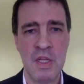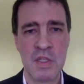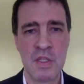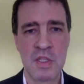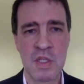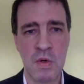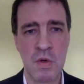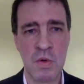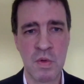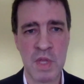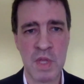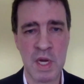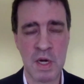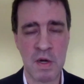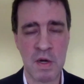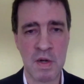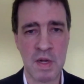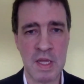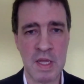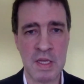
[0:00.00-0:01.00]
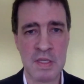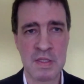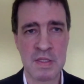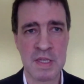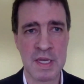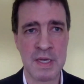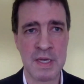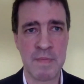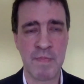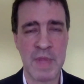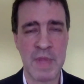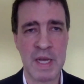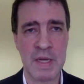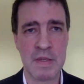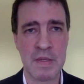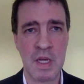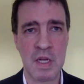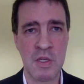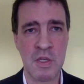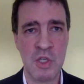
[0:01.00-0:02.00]
So there is a
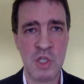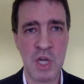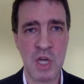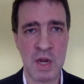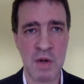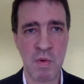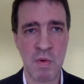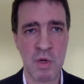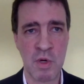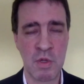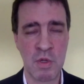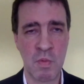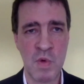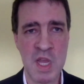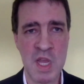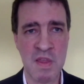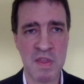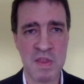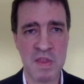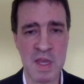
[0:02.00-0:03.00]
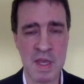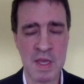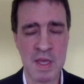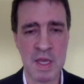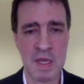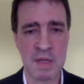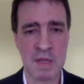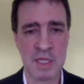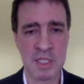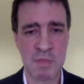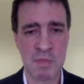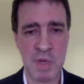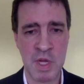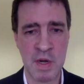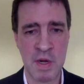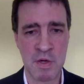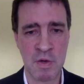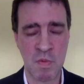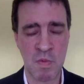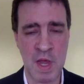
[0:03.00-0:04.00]
general rethinking that's
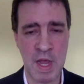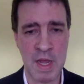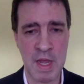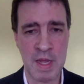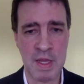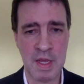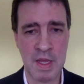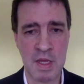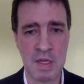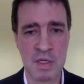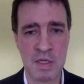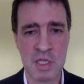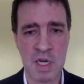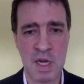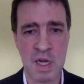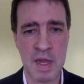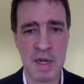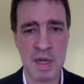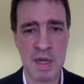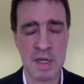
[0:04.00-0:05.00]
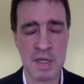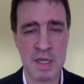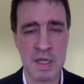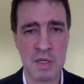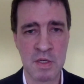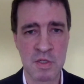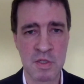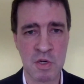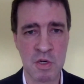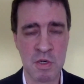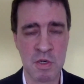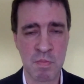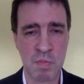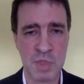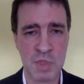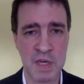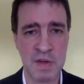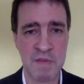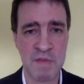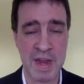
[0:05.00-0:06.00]
been underway in China in
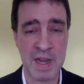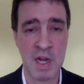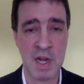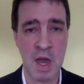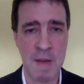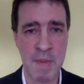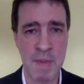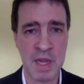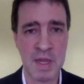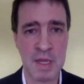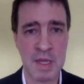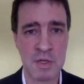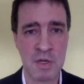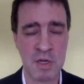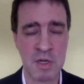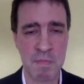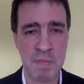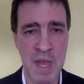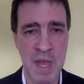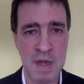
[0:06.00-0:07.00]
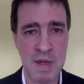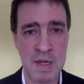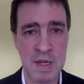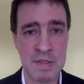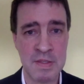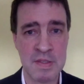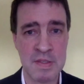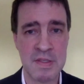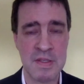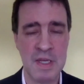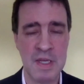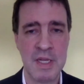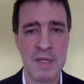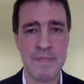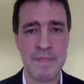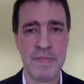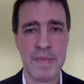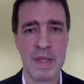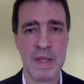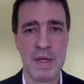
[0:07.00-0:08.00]
terms of economic interdependence,
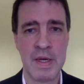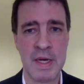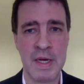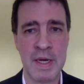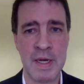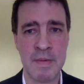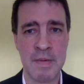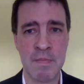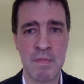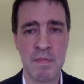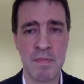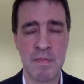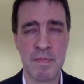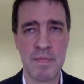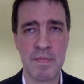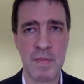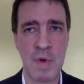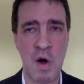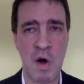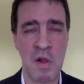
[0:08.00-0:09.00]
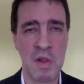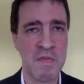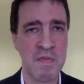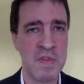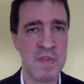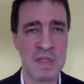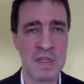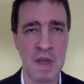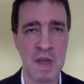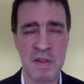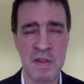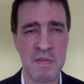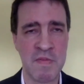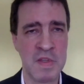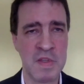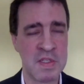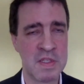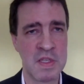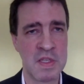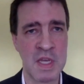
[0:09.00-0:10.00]
all
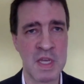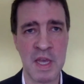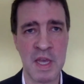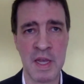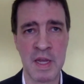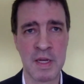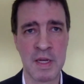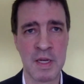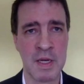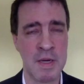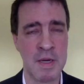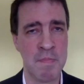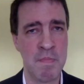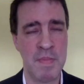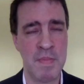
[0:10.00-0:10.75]
of this thinking